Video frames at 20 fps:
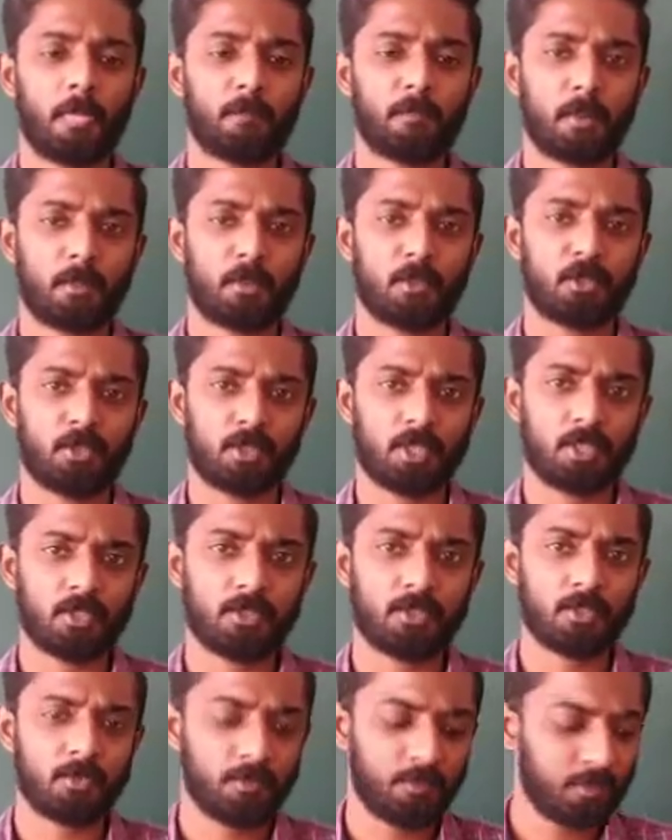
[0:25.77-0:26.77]

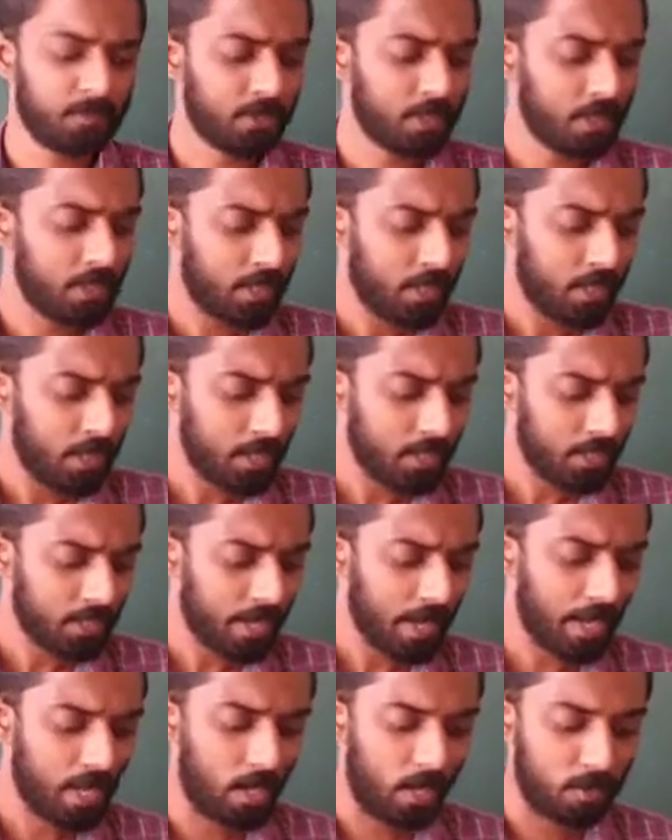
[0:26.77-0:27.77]
prepositions?
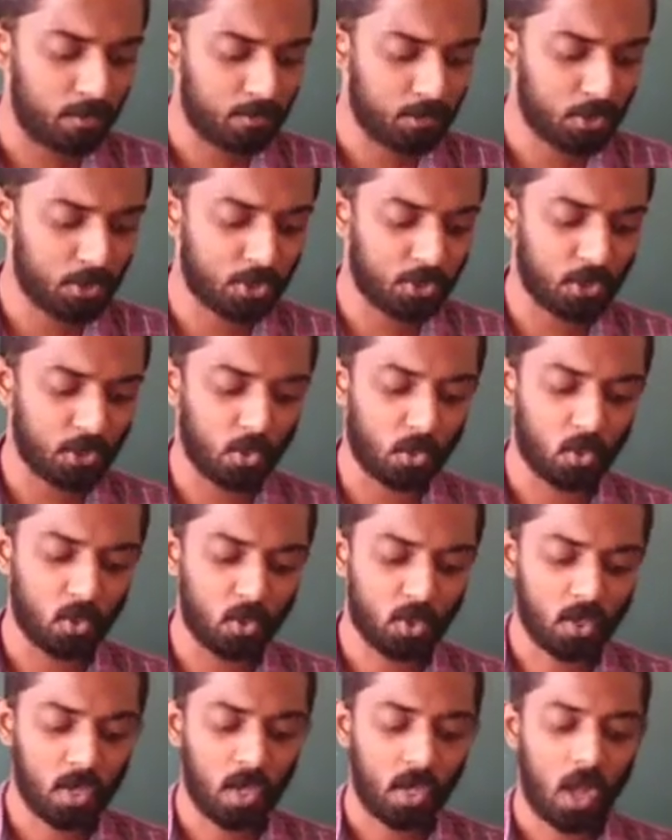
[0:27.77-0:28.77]
It helps to show
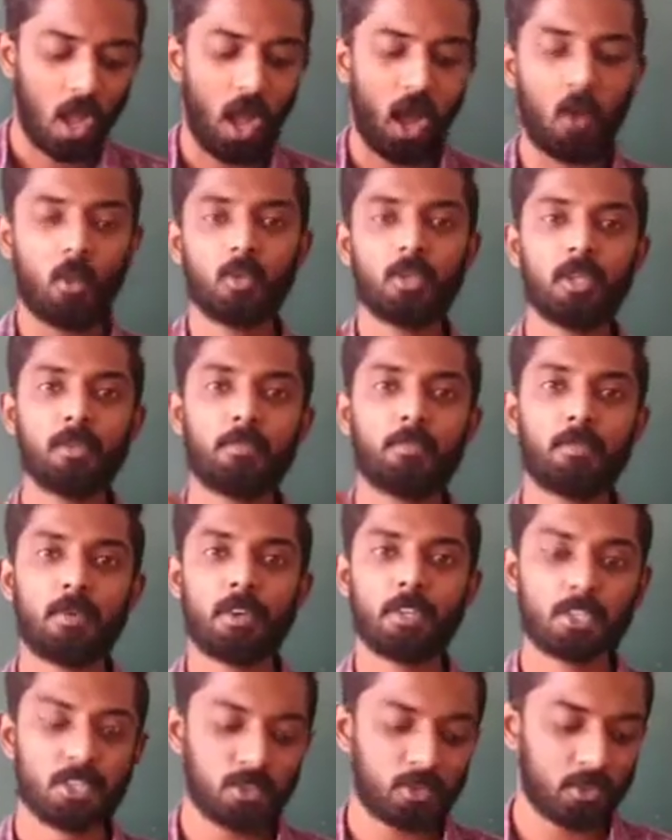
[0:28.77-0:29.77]
how the
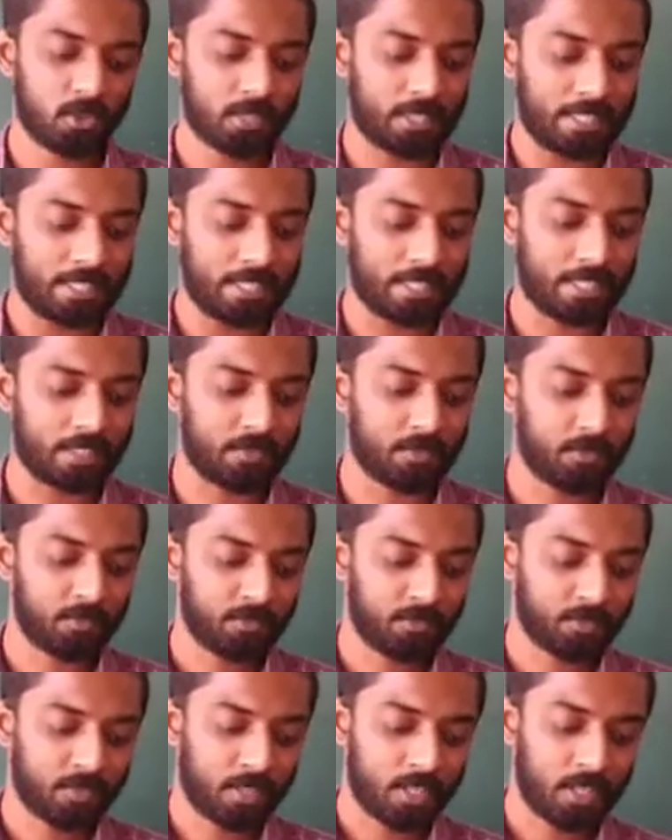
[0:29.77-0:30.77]
person or thing
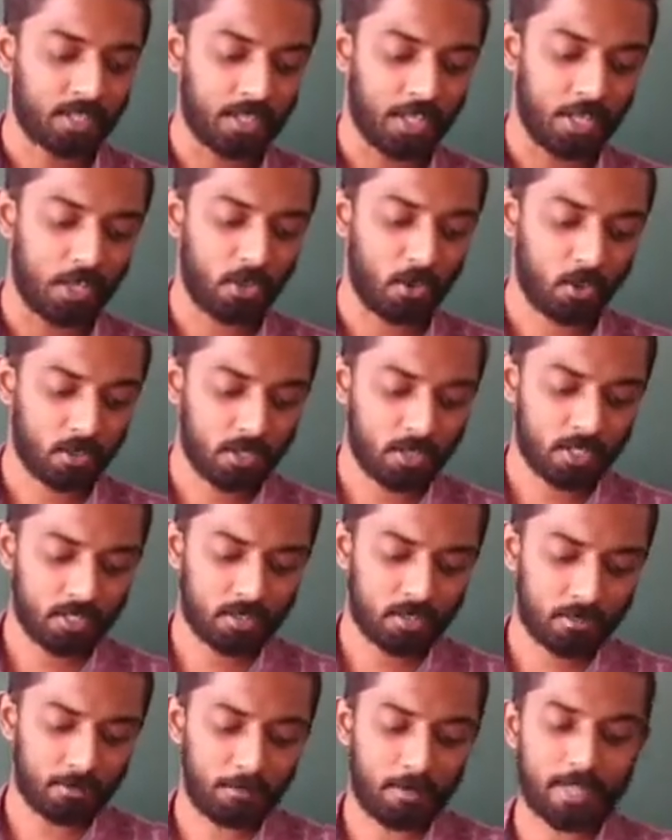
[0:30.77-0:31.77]

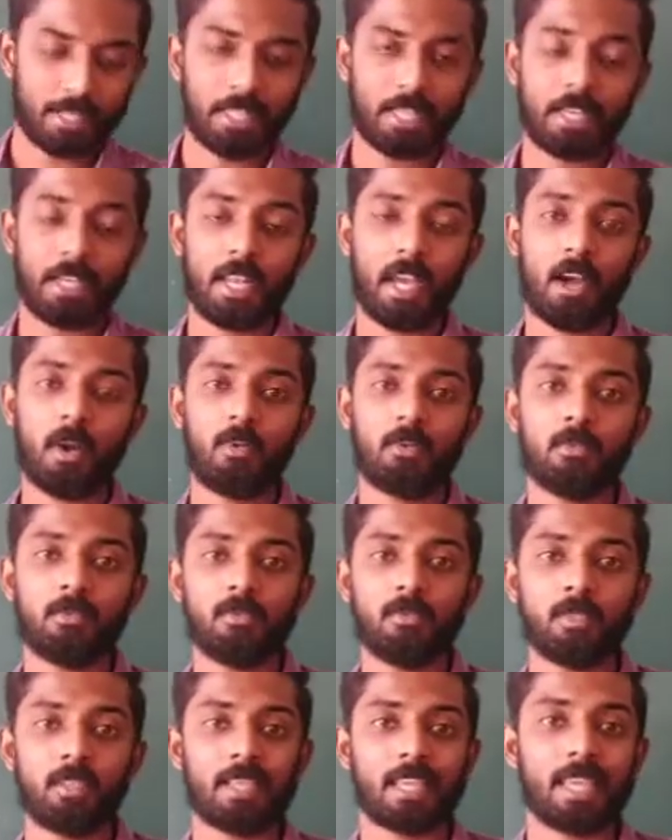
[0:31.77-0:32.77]
denoted by the
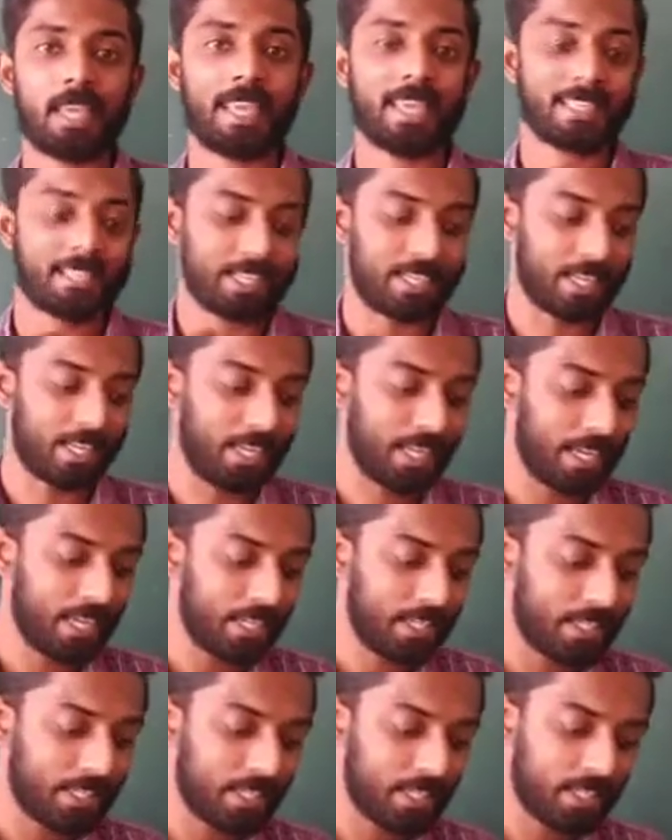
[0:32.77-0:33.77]
noun is
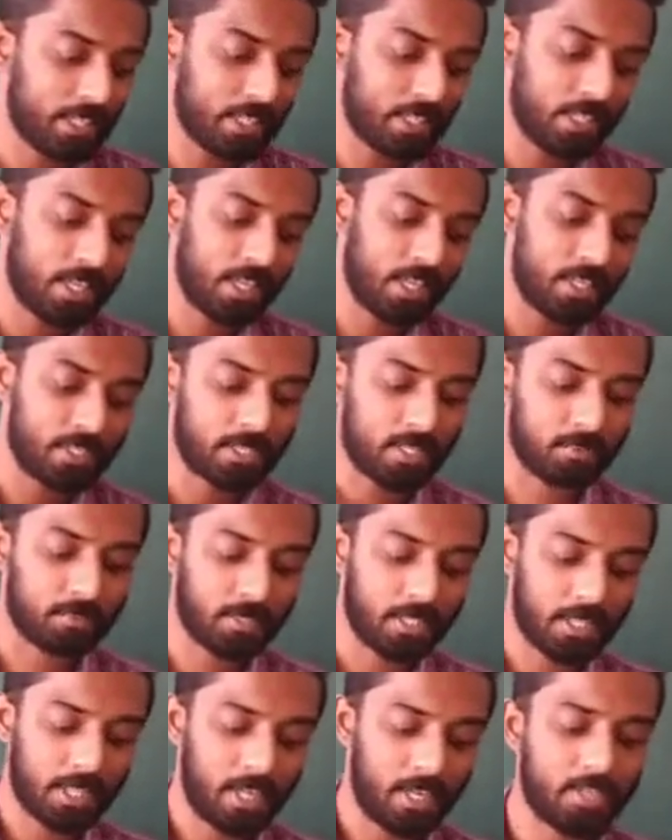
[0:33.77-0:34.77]
related with
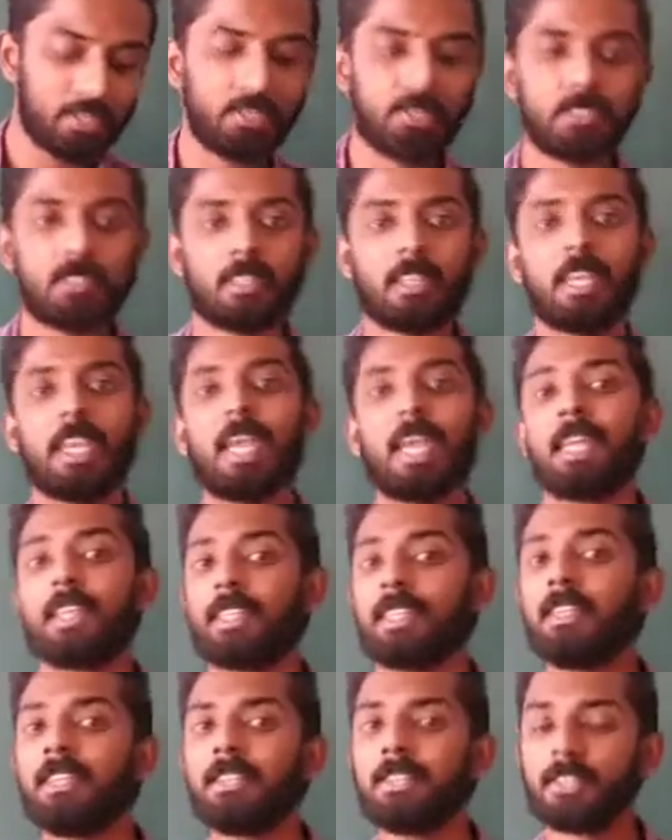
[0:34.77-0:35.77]
something else in
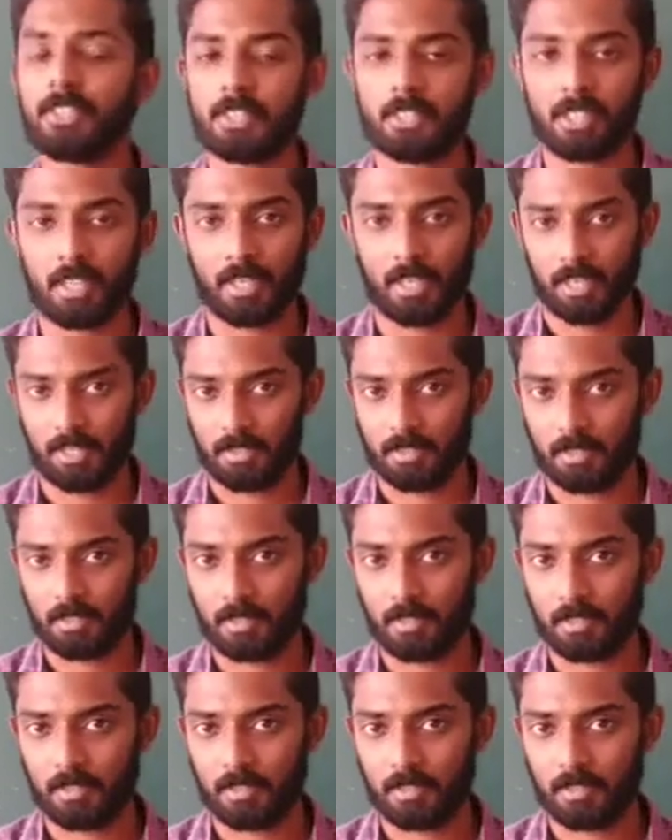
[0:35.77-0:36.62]
the sentence.